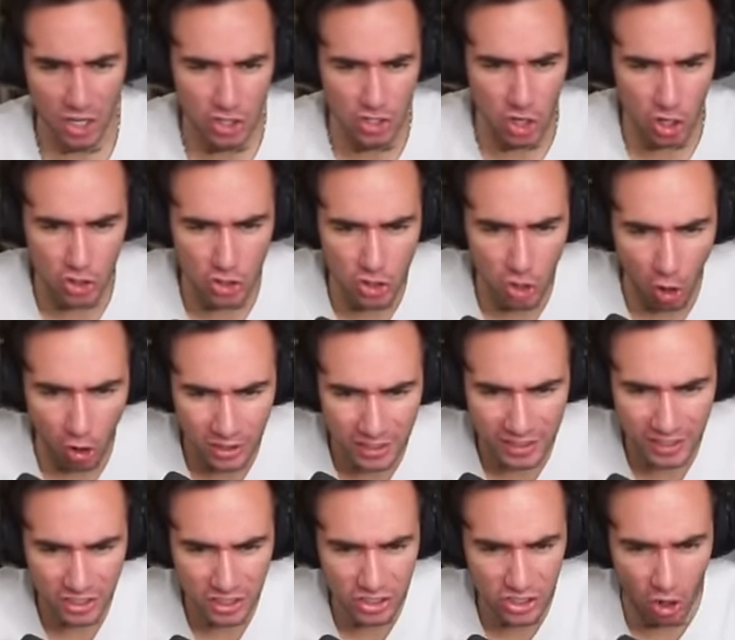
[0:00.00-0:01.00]
D Dark,
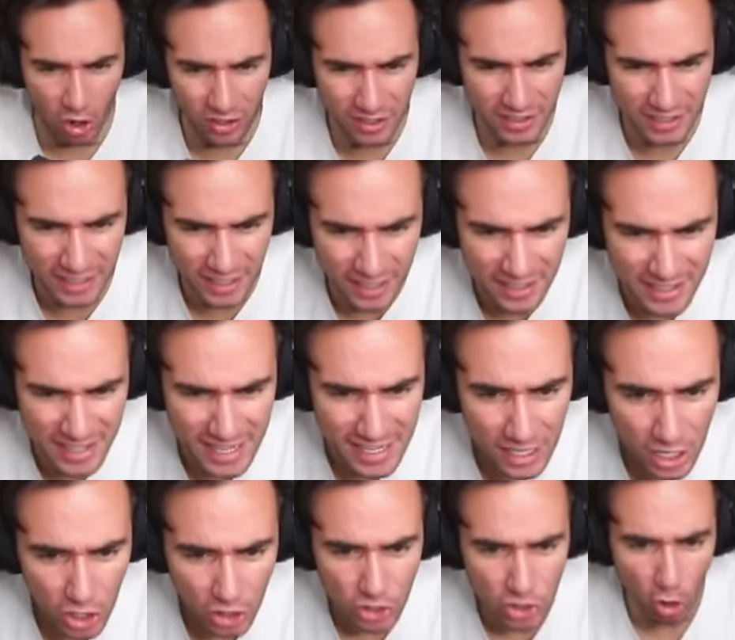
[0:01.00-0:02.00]
Dark Kidney,
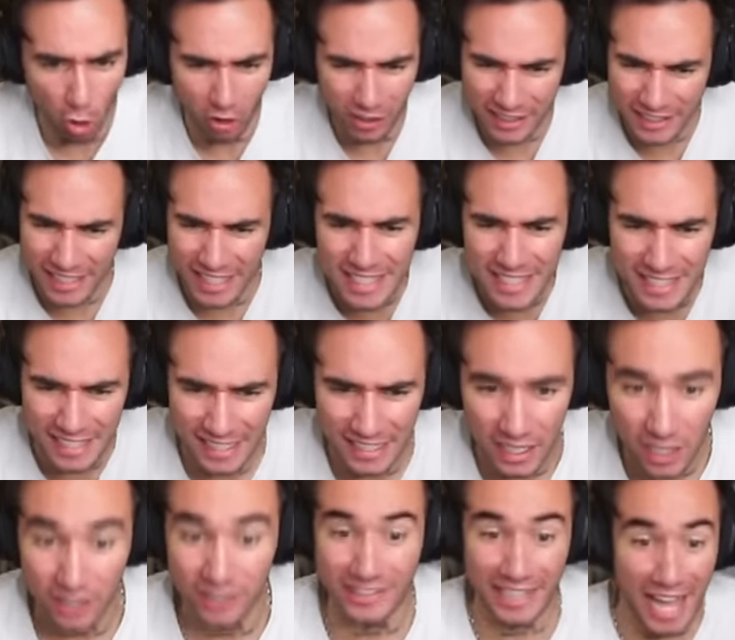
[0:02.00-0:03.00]
Dark Indie,
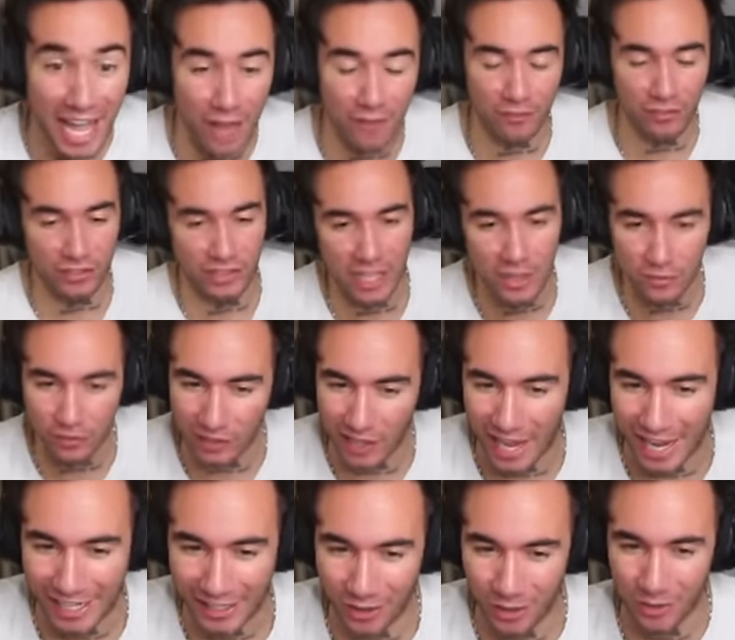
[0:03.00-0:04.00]
Live, Live
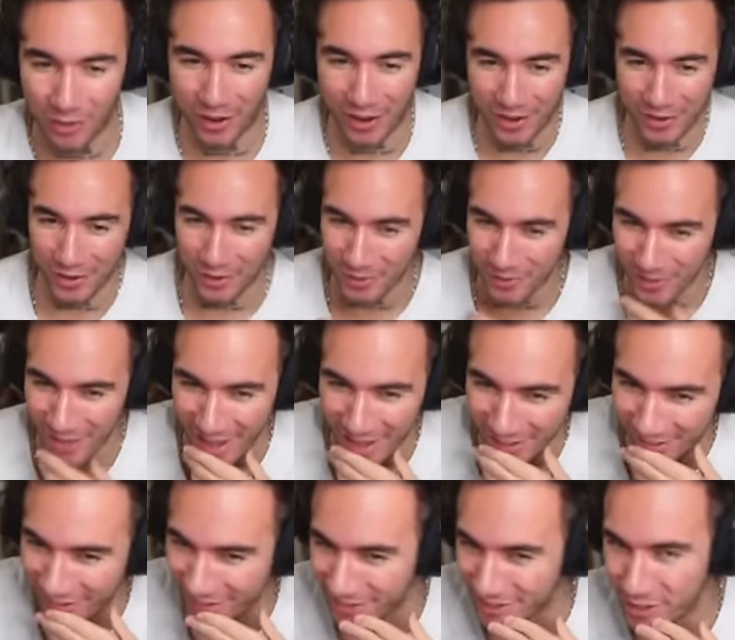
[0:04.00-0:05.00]
Light. Oh, I know who
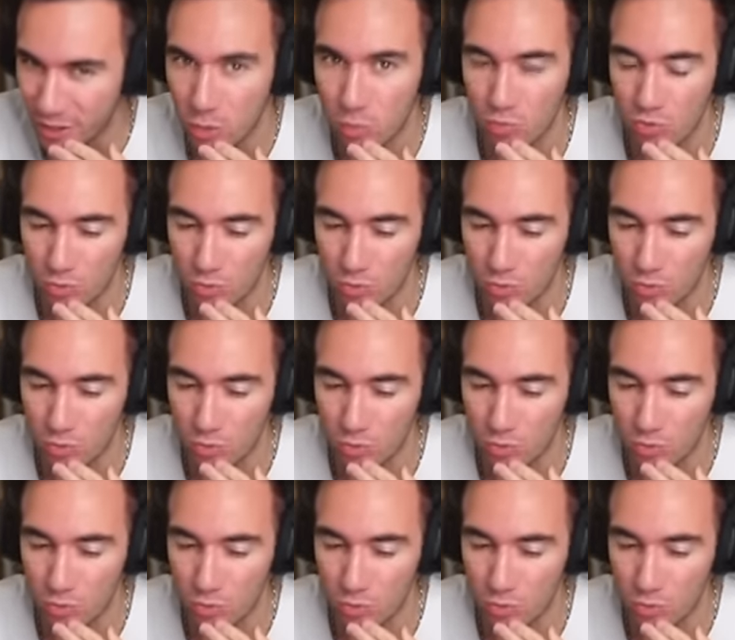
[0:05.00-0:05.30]
that is.